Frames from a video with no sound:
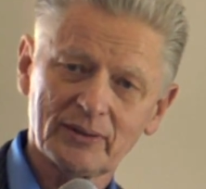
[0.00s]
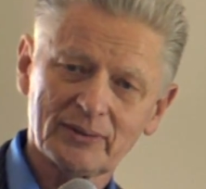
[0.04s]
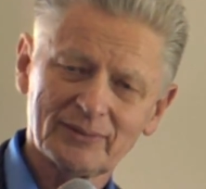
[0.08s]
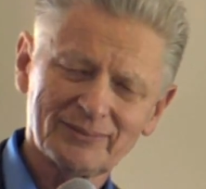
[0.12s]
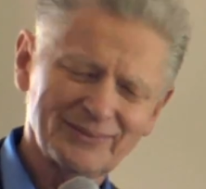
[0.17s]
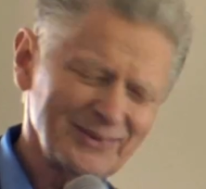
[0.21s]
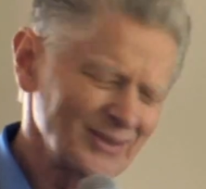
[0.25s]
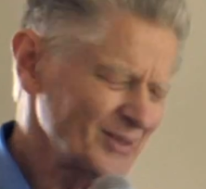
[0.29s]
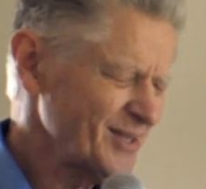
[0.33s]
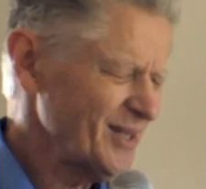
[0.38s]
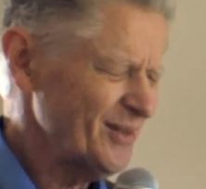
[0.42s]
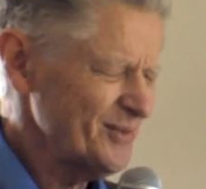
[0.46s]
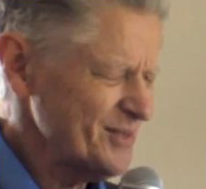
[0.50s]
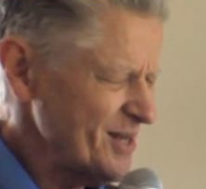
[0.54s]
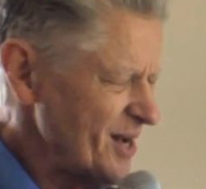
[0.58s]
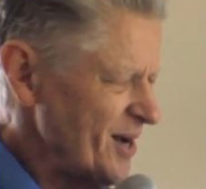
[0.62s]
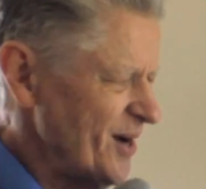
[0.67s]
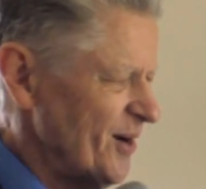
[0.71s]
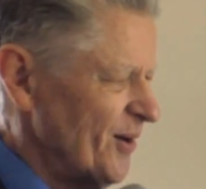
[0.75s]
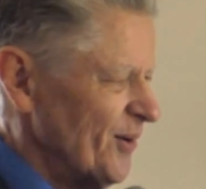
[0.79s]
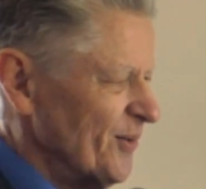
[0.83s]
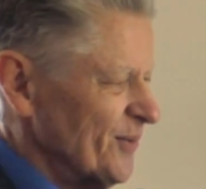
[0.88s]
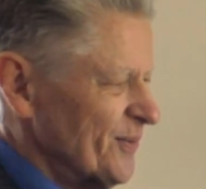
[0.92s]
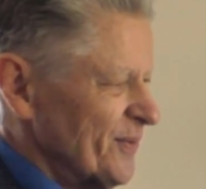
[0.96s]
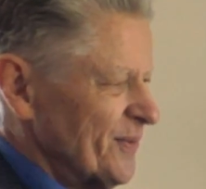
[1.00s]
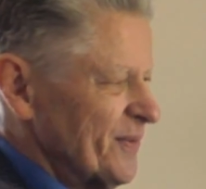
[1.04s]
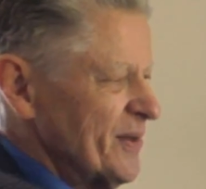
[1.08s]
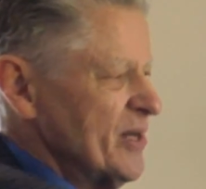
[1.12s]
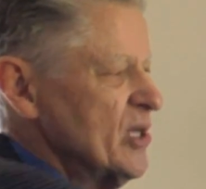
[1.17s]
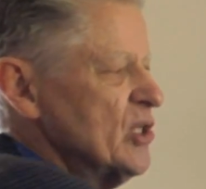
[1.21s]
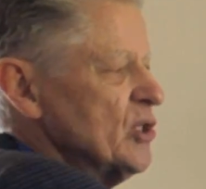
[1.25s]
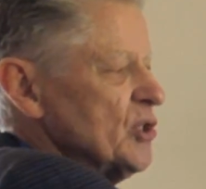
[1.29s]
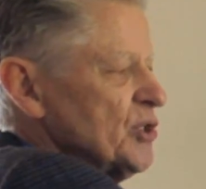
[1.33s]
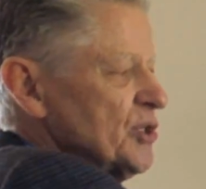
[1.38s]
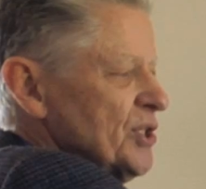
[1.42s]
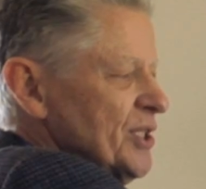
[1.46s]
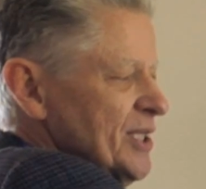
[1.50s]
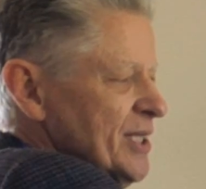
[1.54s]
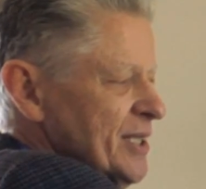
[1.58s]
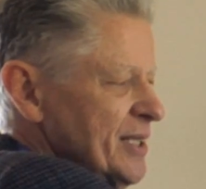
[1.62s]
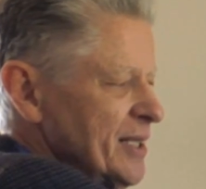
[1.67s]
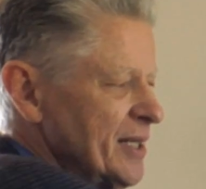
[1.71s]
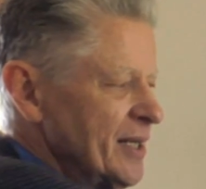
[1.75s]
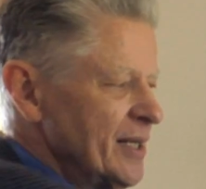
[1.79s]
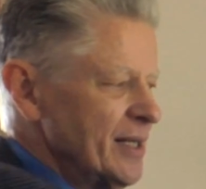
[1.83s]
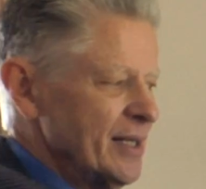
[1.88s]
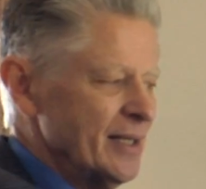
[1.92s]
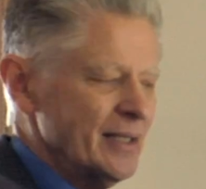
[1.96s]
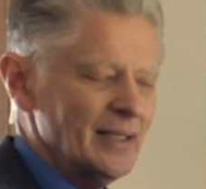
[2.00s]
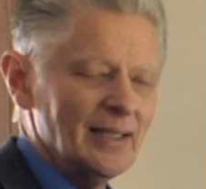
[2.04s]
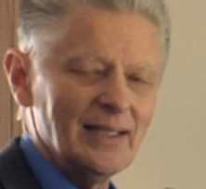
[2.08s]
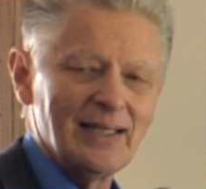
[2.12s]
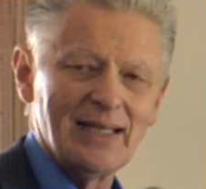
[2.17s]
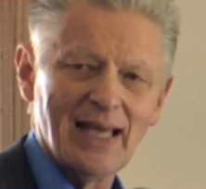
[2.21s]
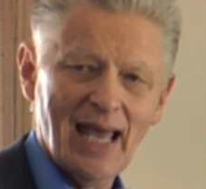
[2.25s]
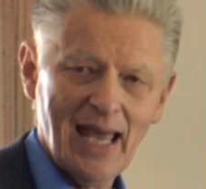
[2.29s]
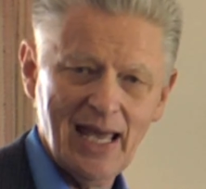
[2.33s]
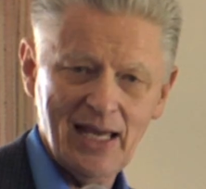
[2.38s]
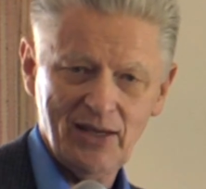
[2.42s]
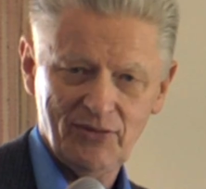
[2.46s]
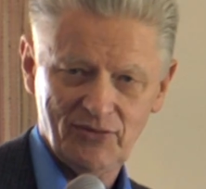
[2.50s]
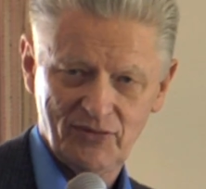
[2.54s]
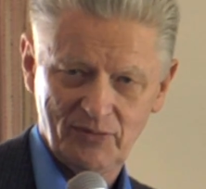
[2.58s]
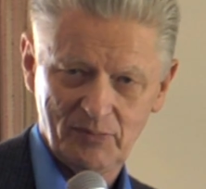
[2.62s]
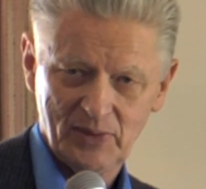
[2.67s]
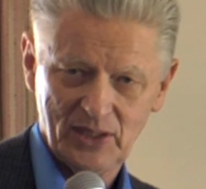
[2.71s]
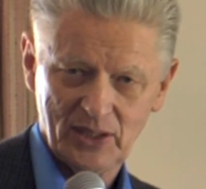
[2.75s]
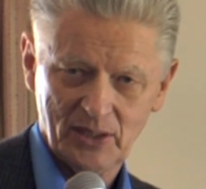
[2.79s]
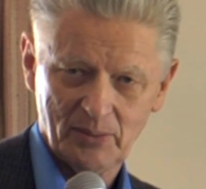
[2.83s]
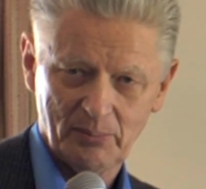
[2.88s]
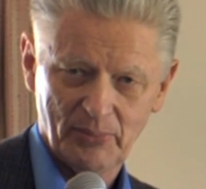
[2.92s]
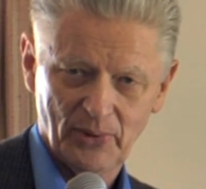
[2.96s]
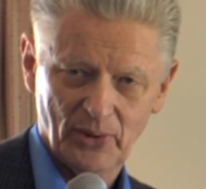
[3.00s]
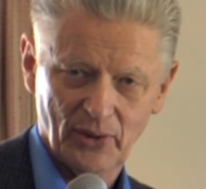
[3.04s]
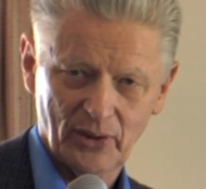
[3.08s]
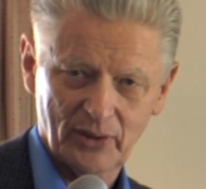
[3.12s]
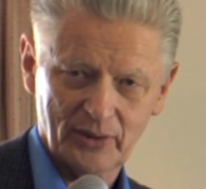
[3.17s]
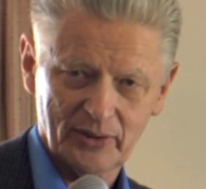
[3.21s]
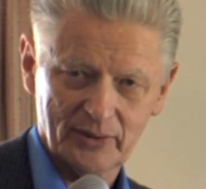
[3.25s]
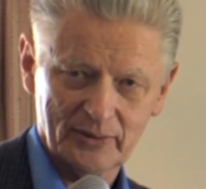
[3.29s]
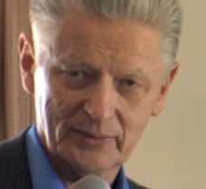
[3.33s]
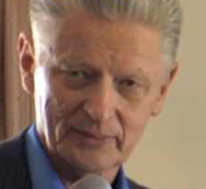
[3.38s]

You'd go, no, she gave me a book.